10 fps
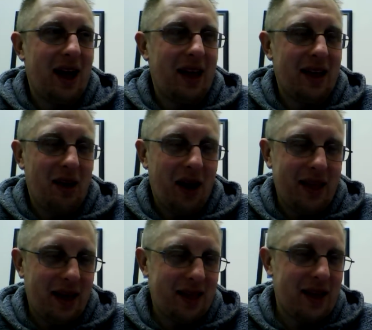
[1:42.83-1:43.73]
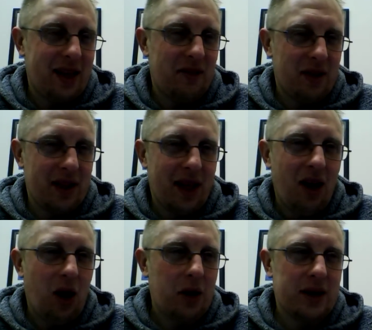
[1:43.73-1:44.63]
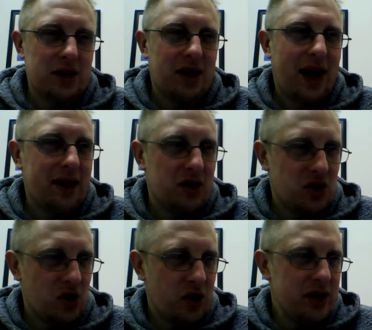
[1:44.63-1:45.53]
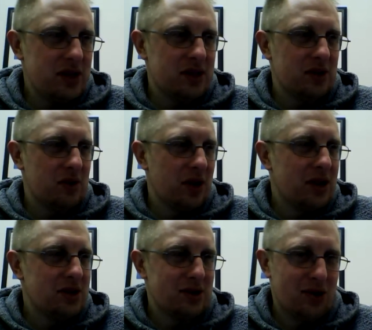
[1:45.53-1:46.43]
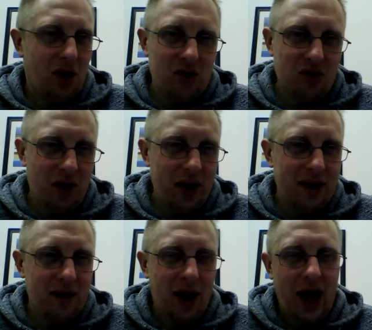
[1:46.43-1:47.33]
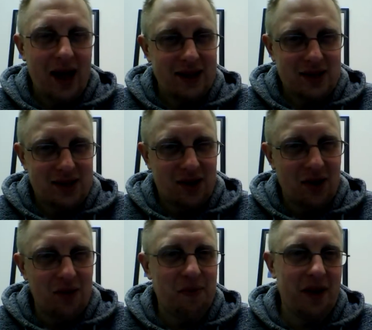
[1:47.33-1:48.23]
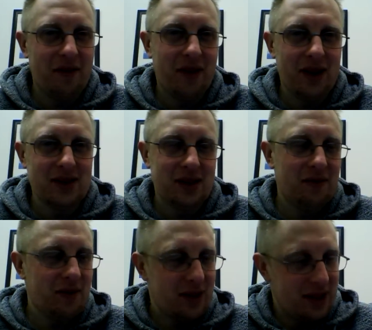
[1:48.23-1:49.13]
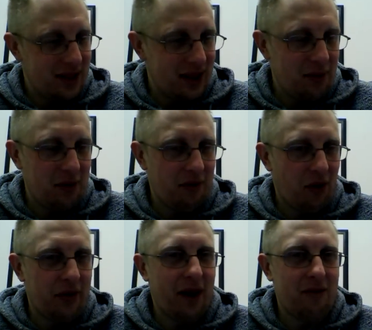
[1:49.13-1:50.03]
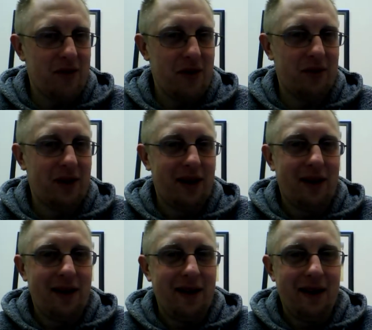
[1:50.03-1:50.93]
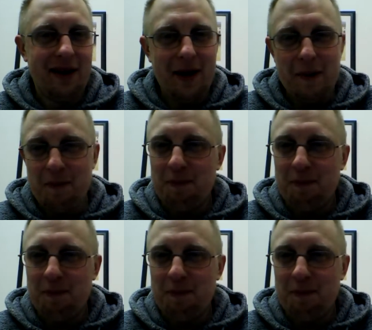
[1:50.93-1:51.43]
you know, I think Hopkins had the choice to not trade and still be offensive, he would have gone that route. But